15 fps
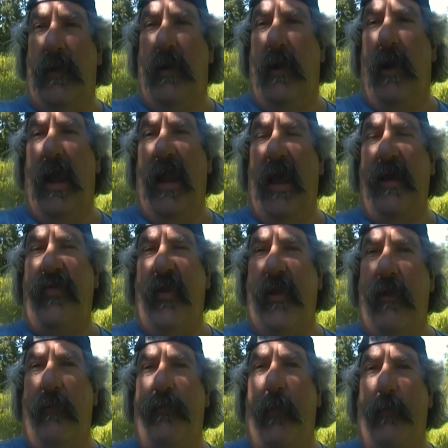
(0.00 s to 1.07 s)
You know, I'd like
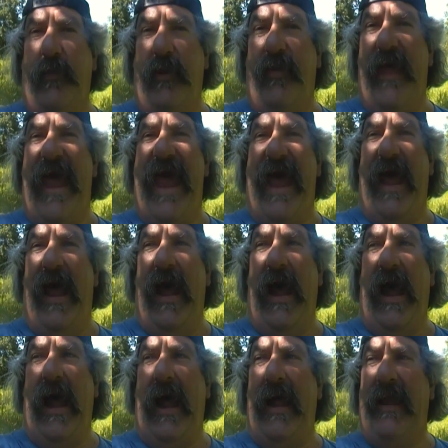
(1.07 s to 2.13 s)
to hear from you that
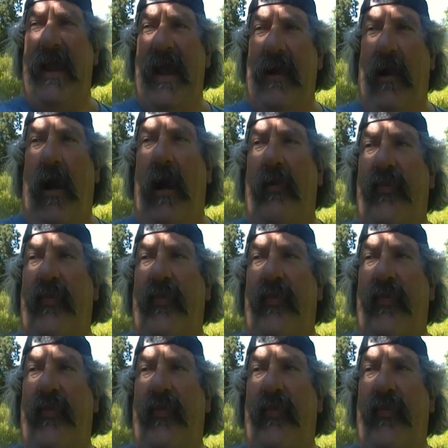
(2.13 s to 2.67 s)
on that